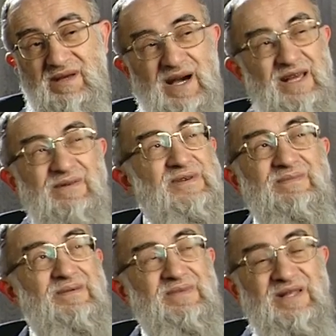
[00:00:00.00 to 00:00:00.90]
I don't
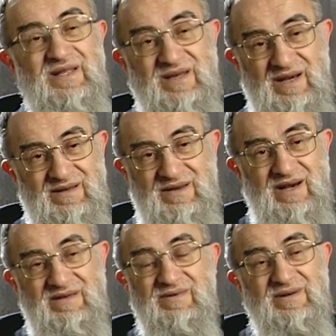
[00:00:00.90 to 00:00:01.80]
remember that. I,
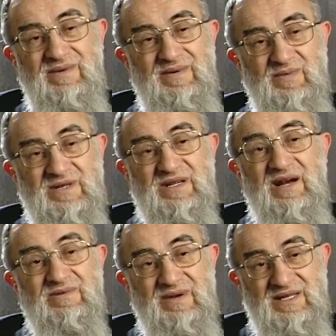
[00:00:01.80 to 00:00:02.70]
I don't remember. It was
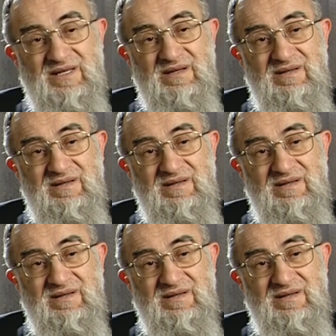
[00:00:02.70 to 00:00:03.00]
round nuts.